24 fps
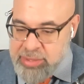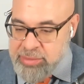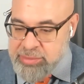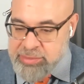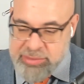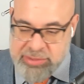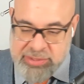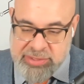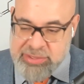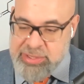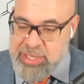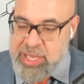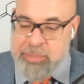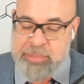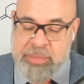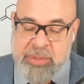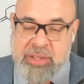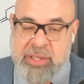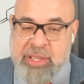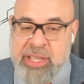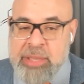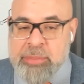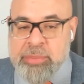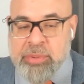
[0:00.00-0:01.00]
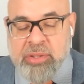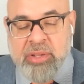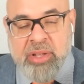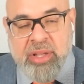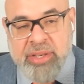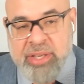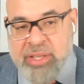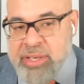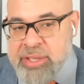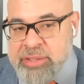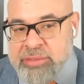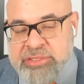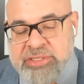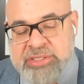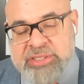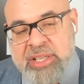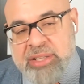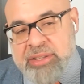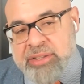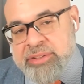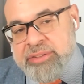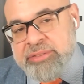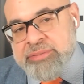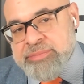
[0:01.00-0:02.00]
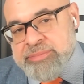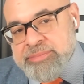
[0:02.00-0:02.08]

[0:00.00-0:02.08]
slap a label on it and sell it.